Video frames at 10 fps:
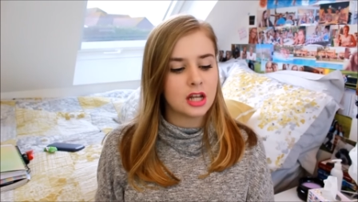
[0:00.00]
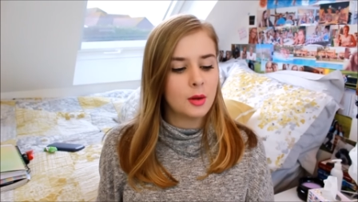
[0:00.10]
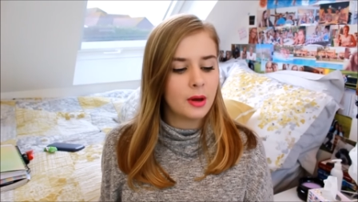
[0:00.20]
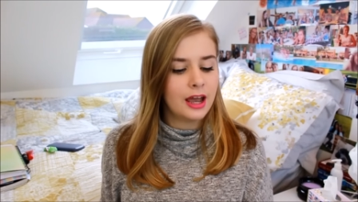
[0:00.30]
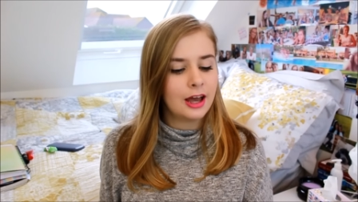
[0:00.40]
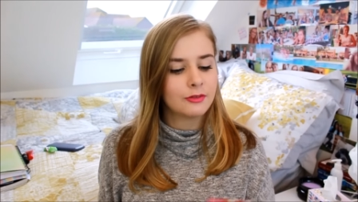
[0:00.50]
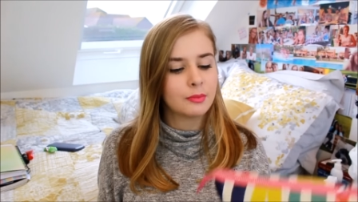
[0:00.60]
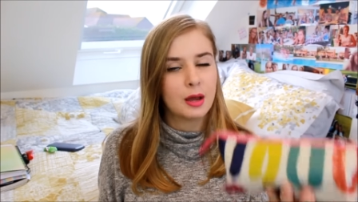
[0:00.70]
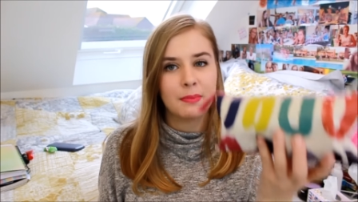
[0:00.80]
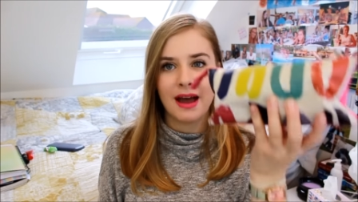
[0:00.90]
up, I have
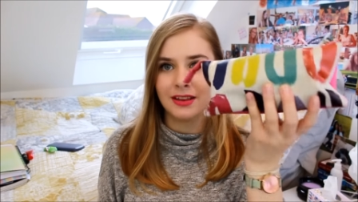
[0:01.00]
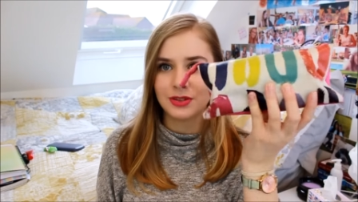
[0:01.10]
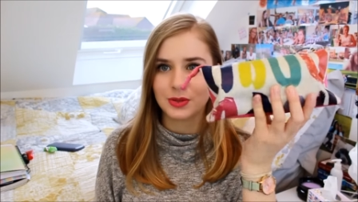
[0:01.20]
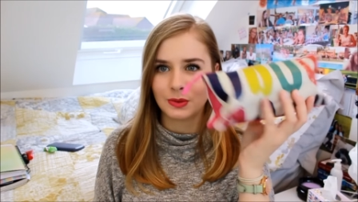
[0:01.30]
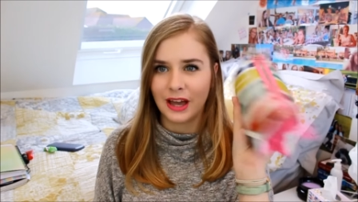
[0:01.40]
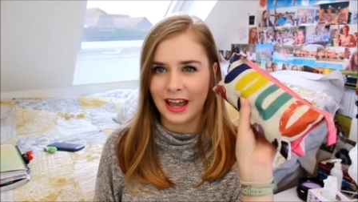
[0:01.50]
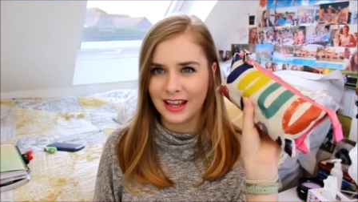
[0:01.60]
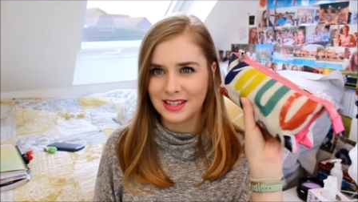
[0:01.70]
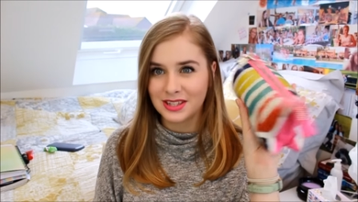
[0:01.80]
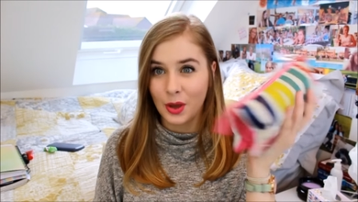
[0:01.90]
my pencil
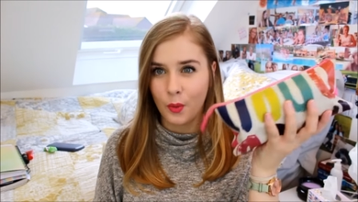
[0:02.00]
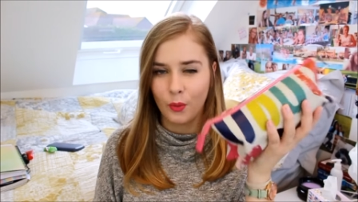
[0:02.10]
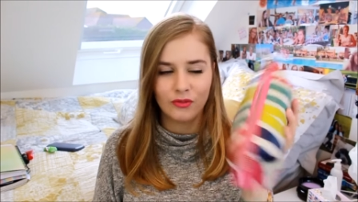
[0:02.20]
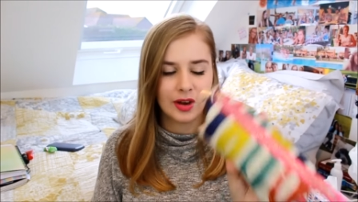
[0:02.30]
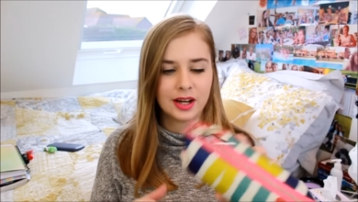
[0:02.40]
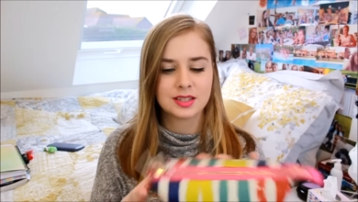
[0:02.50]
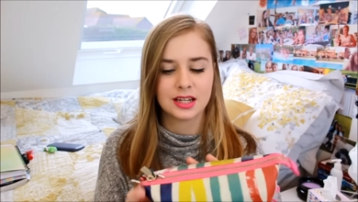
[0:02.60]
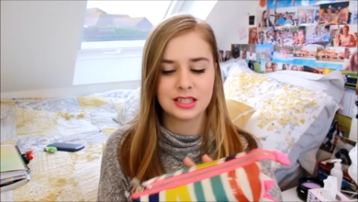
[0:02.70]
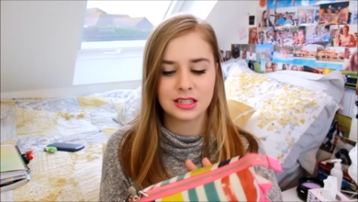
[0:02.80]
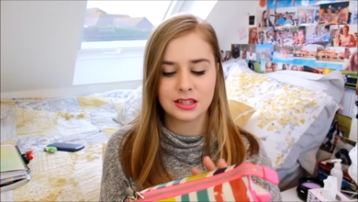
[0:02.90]
case. Very
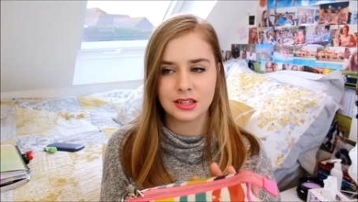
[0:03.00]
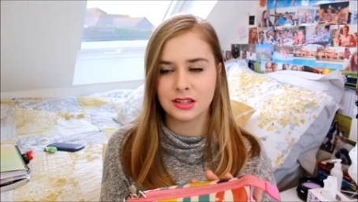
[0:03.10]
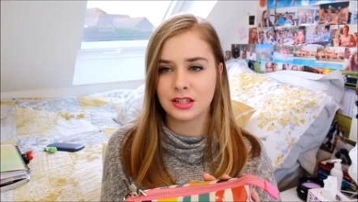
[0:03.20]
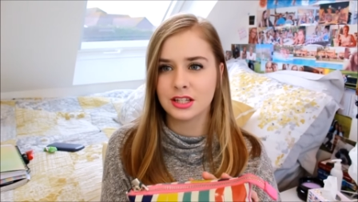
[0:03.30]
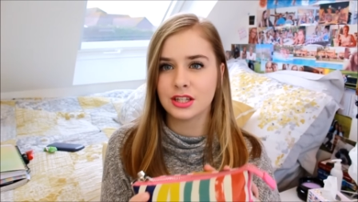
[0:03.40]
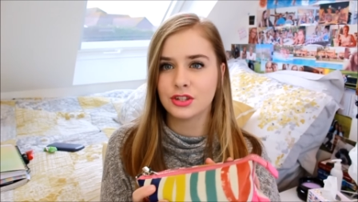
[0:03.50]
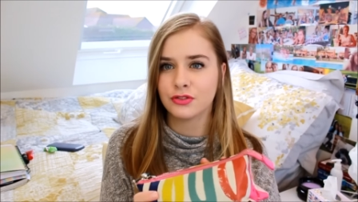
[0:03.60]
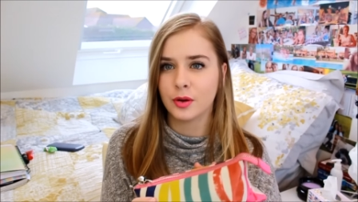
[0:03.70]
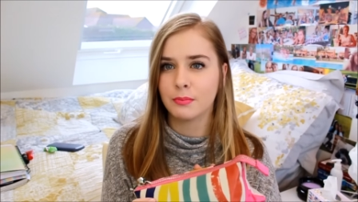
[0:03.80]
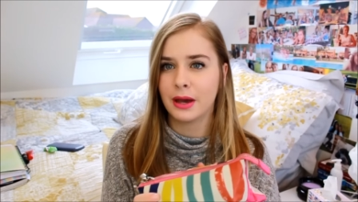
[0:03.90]
exciting. This is
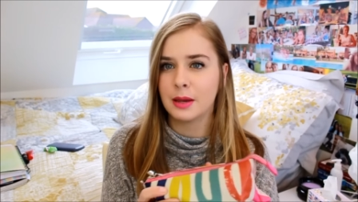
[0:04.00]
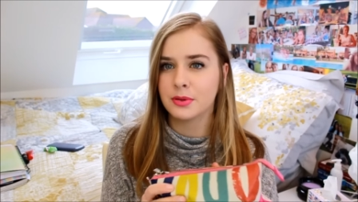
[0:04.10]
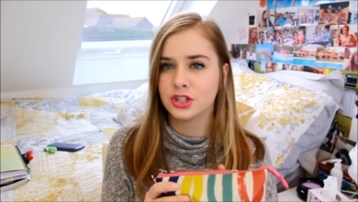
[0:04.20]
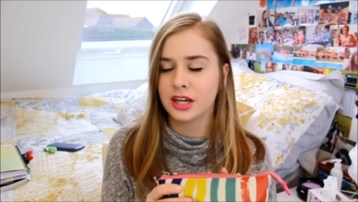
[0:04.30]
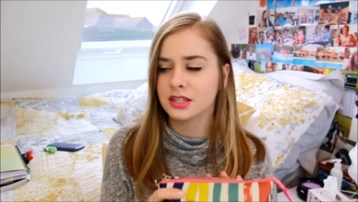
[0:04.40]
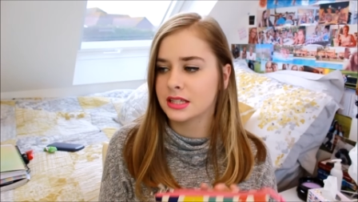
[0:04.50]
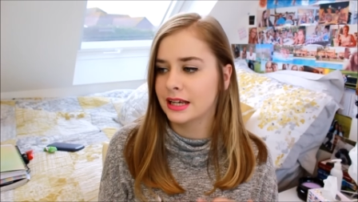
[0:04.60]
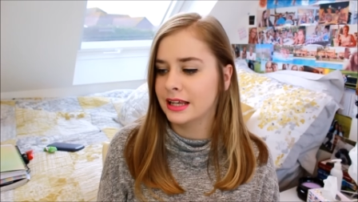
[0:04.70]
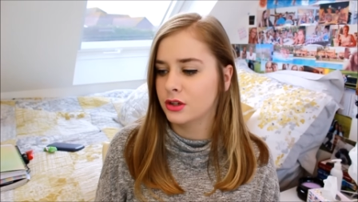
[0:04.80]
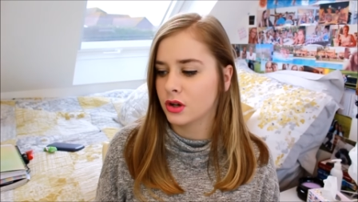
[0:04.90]
from Paper Chase.
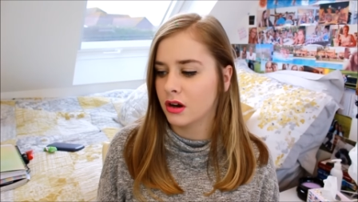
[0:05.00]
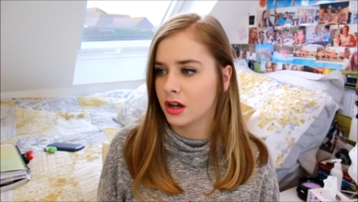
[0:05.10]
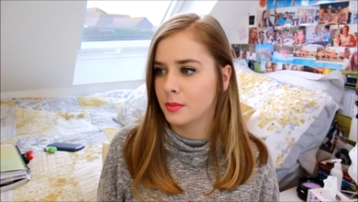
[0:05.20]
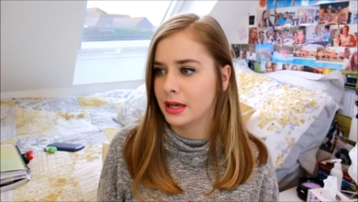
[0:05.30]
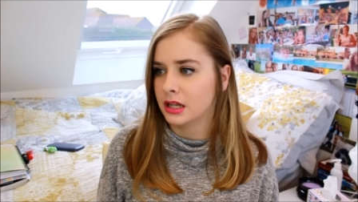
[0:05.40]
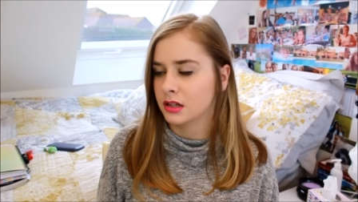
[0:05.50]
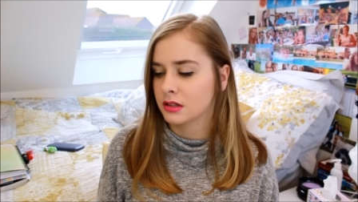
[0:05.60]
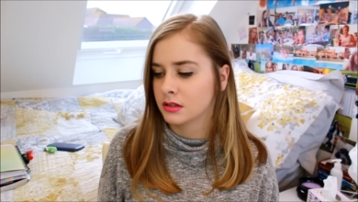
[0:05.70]
Tilly, you can't come in.